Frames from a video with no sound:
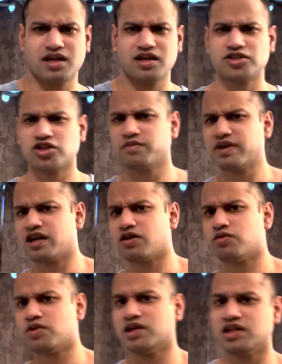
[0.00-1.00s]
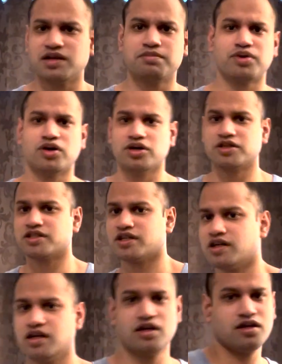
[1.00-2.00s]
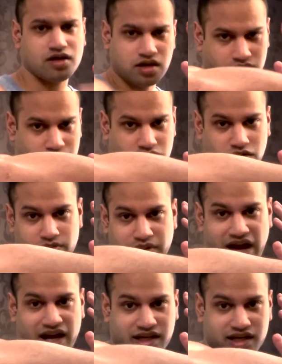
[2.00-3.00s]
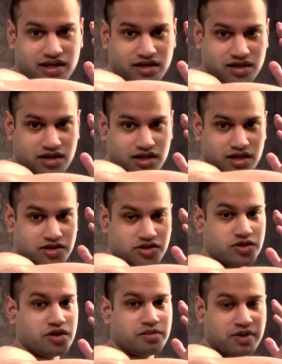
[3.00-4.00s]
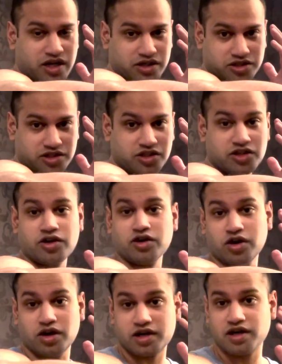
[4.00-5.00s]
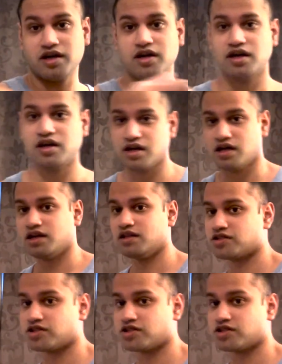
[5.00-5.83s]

showed me how to really put your back into your punch, into your hook. And